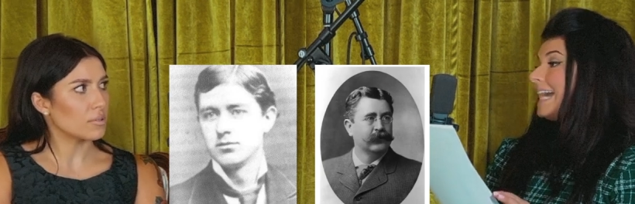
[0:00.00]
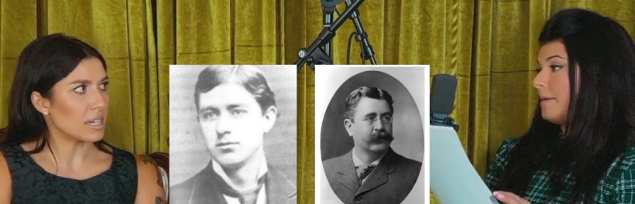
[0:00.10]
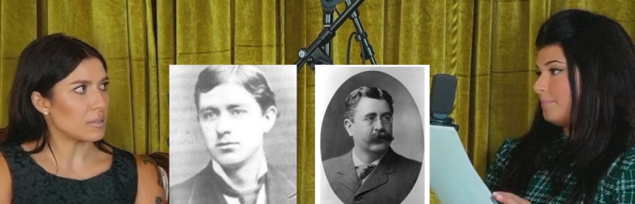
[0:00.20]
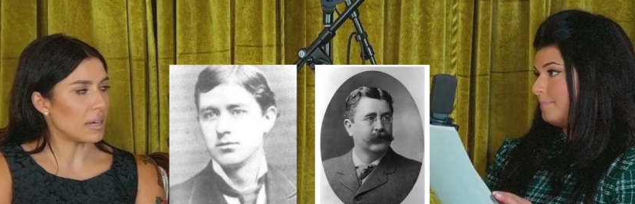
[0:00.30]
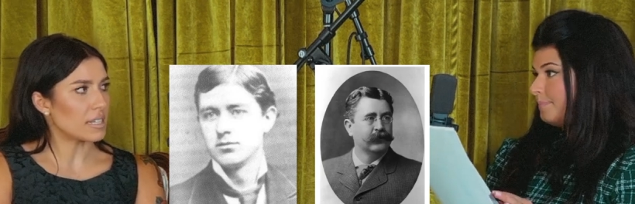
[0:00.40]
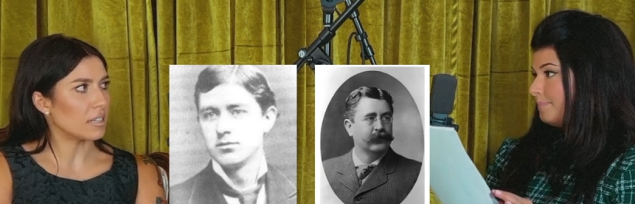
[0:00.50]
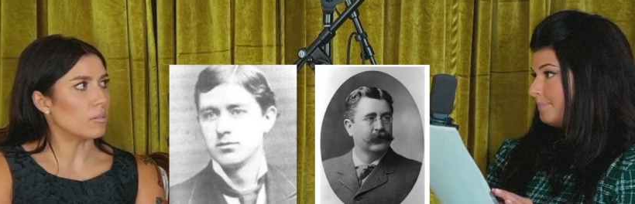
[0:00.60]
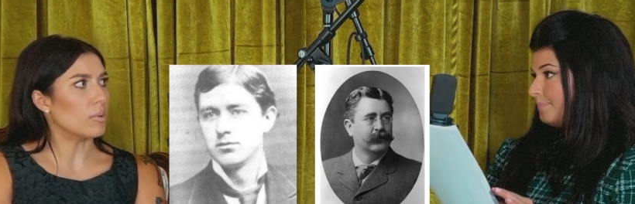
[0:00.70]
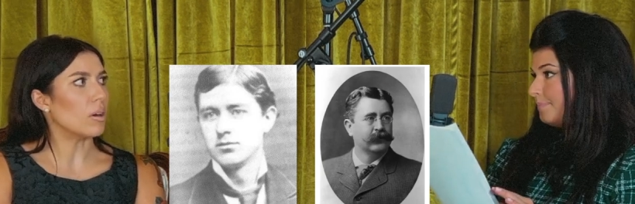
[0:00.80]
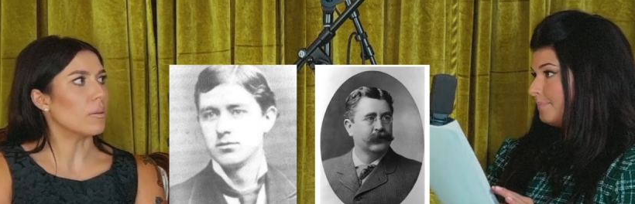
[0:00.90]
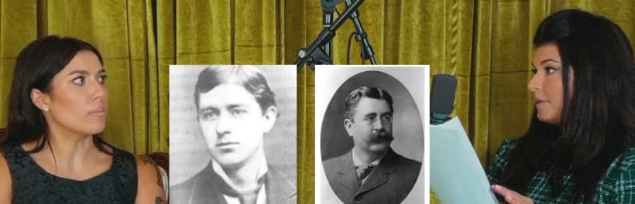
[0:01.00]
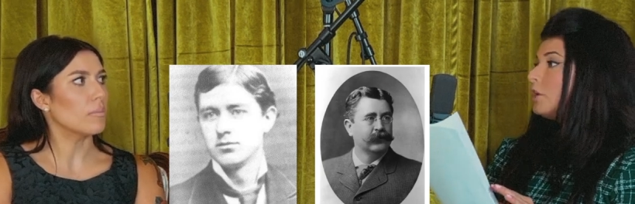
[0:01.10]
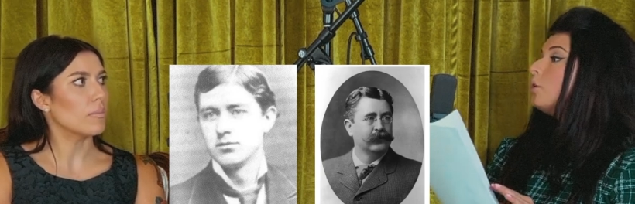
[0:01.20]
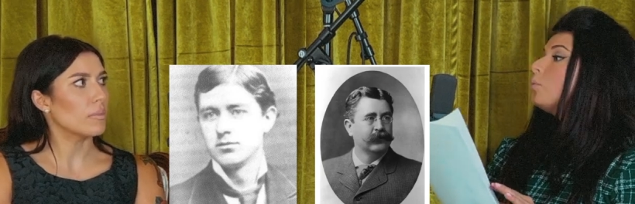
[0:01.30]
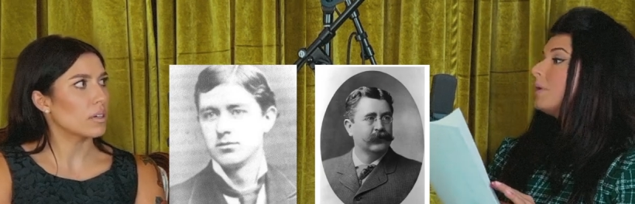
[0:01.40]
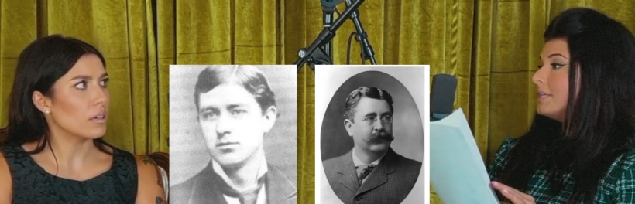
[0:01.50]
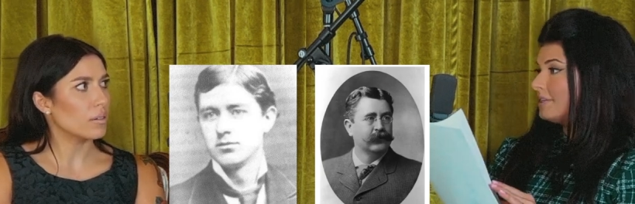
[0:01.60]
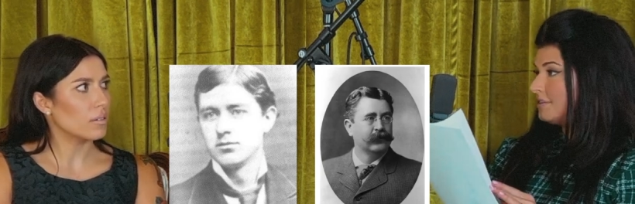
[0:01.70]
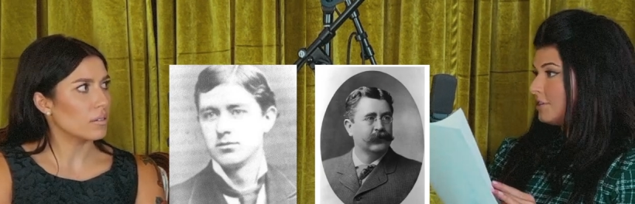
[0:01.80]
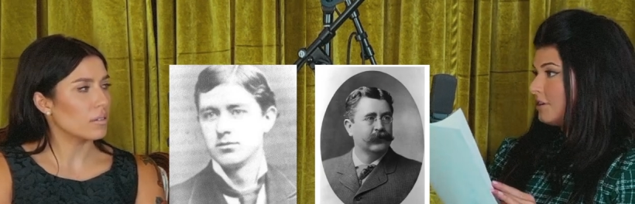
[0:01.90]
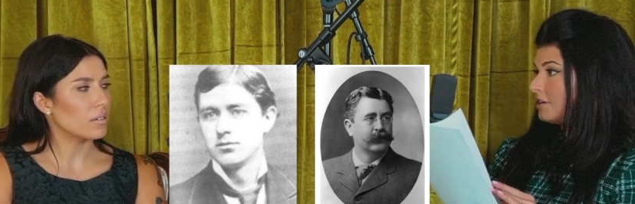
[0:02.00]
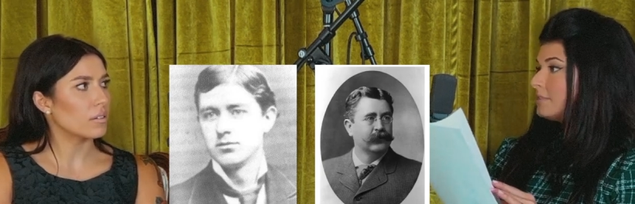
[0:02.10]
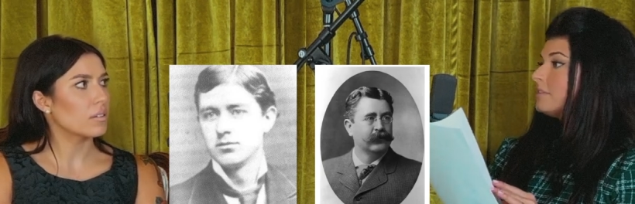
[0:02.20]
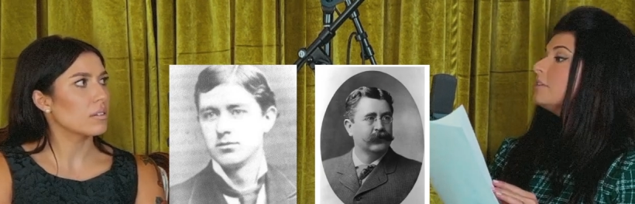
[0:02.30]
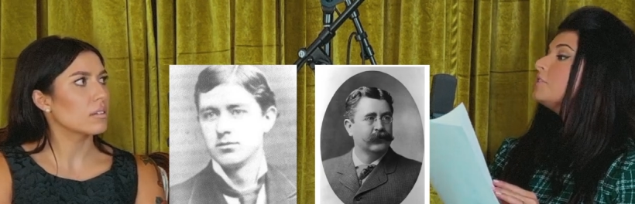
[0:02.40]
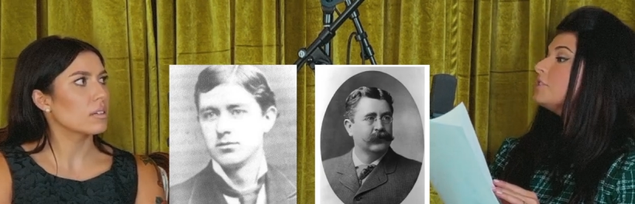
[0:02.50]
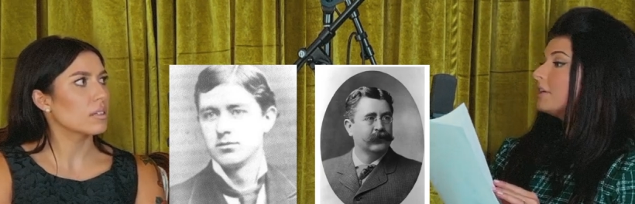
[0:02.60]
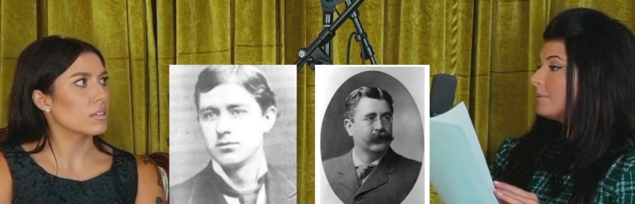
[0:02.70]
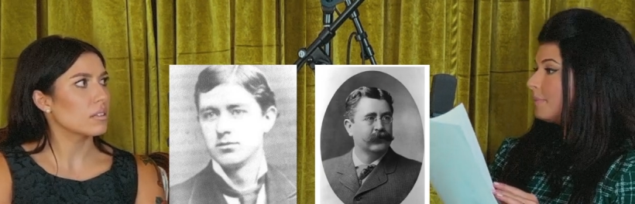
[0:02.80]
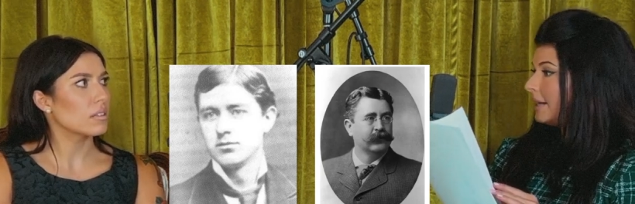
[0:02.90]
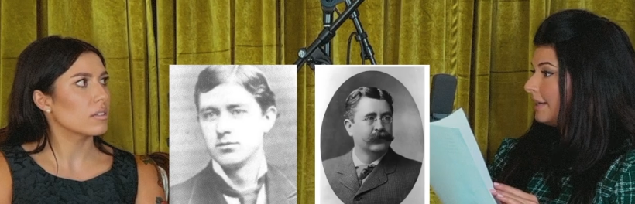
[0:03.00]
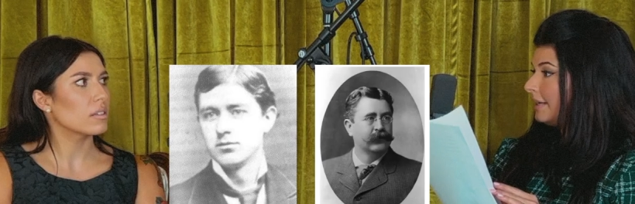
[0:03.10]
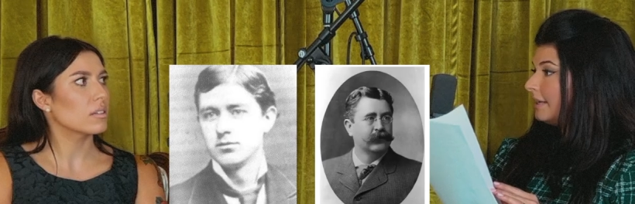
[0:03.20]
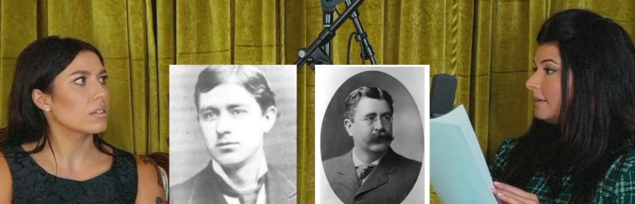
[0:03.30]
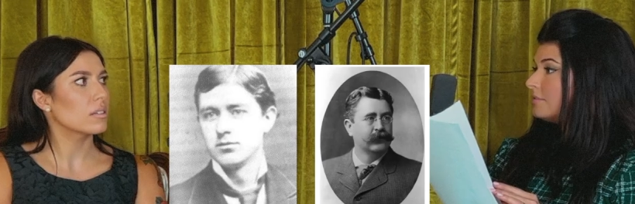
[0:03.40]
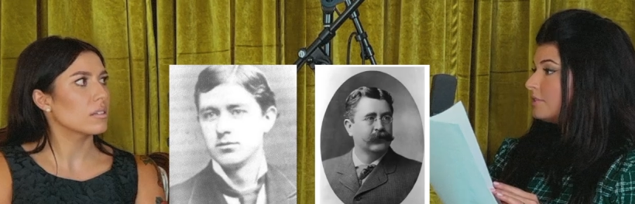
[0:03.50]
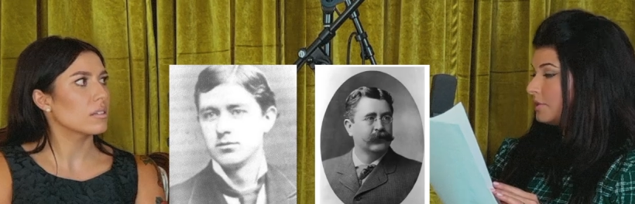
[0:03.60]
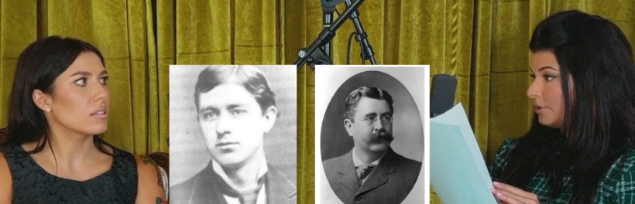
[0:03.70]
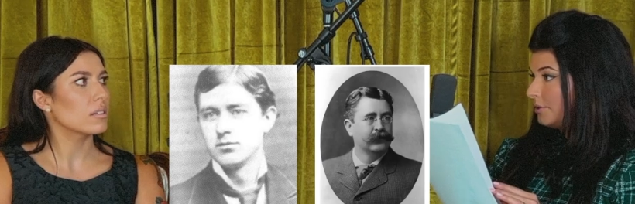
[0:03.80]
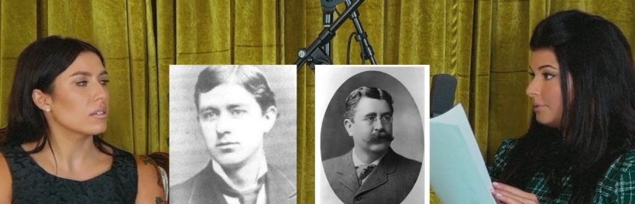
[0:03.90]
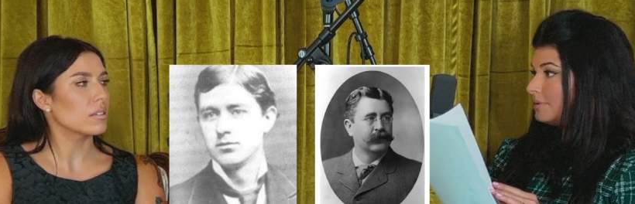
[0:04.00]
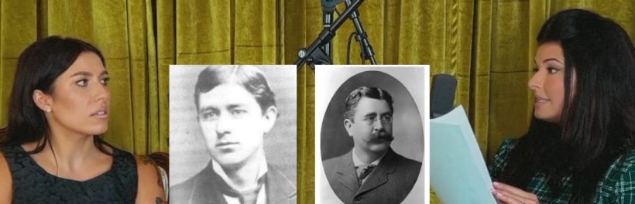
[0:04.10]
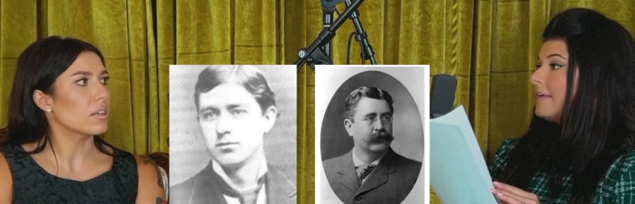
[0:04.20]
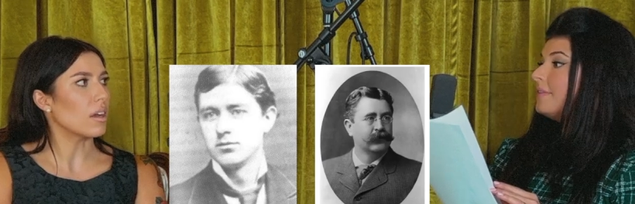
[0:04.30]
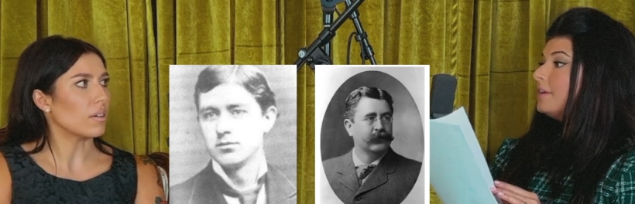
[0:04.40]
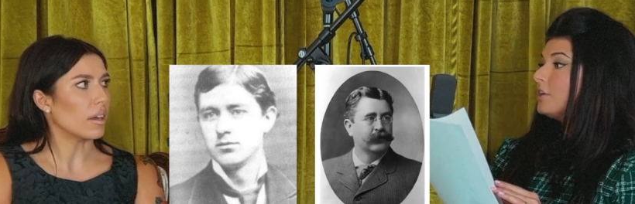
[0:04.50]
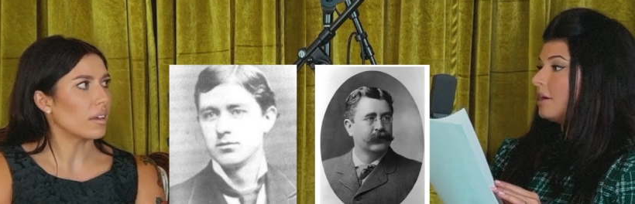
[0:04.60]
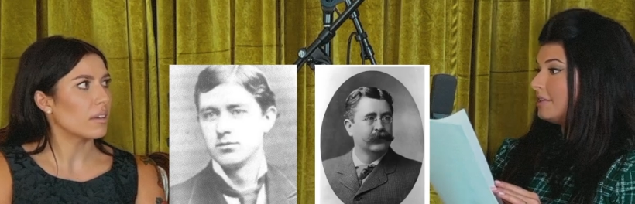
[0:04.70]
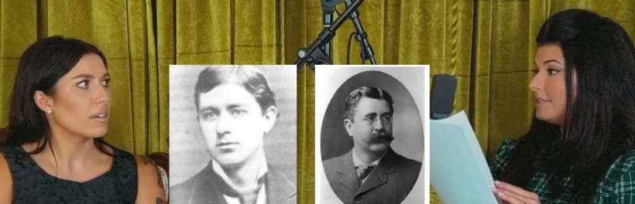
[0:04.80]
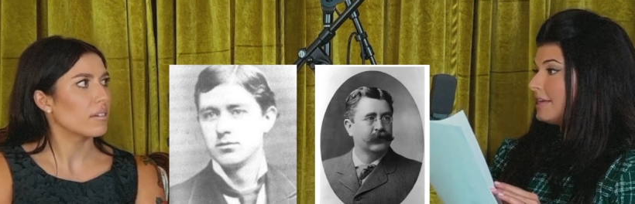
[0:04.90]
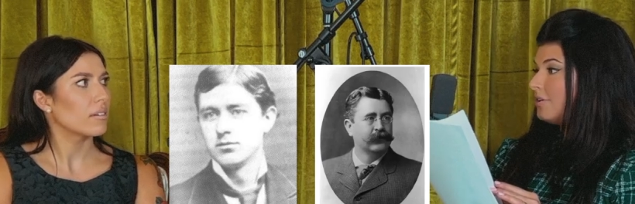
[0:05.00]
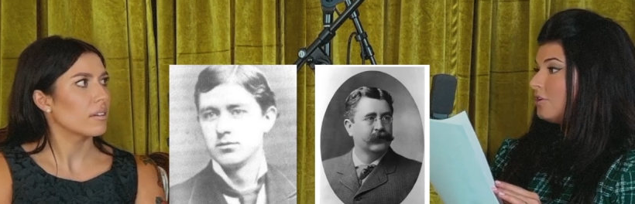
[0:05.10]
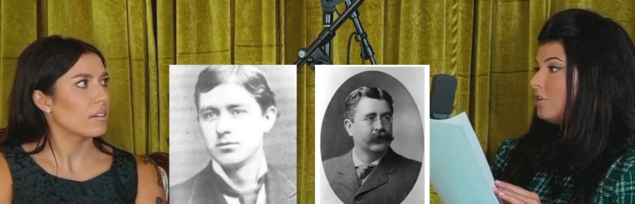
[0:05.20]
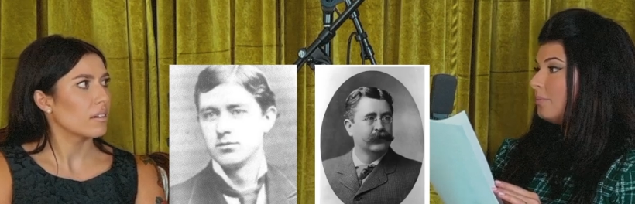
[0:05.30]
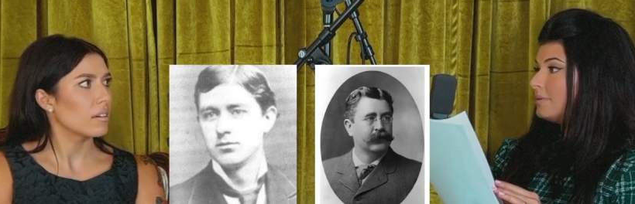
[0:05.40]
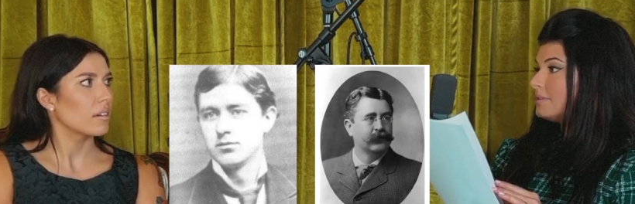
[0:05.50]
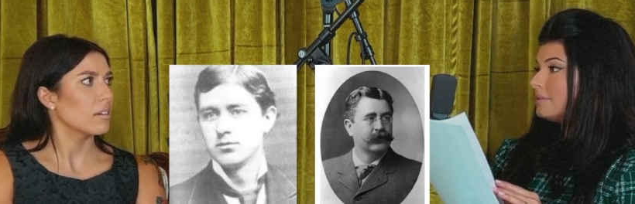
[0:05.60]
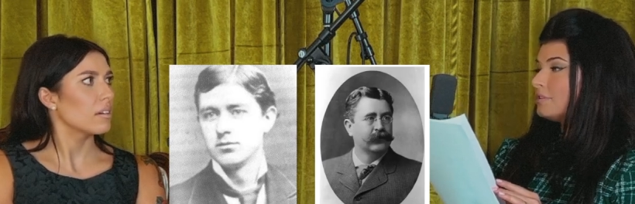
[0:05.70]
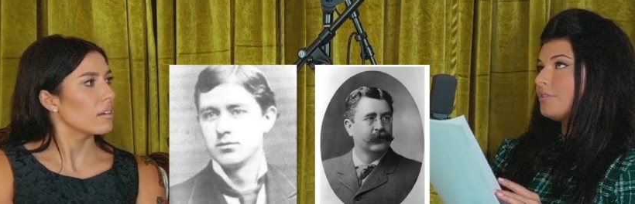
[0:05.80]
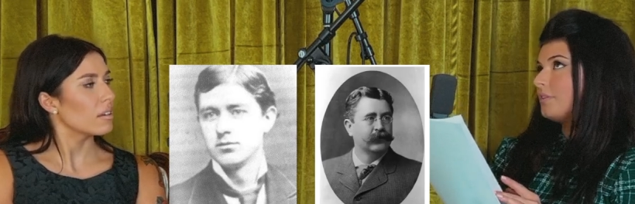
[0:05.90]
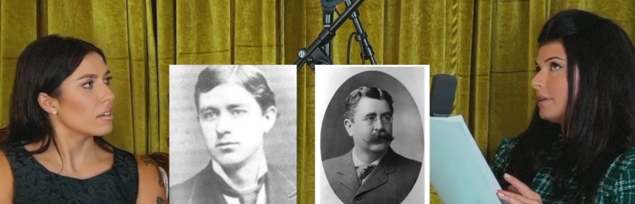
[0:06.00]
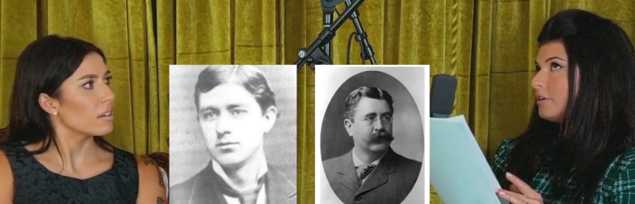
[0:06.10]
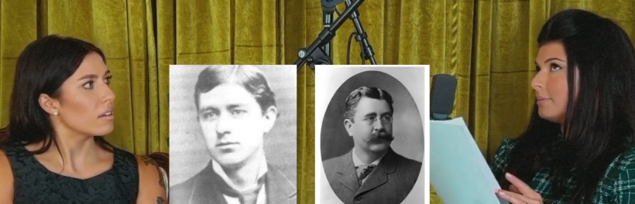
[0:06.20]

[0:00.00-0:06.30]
Speaker 1: raised by a single mom, went to the docks, started buying saloons, and okay. then got into the alcohol business or the liquor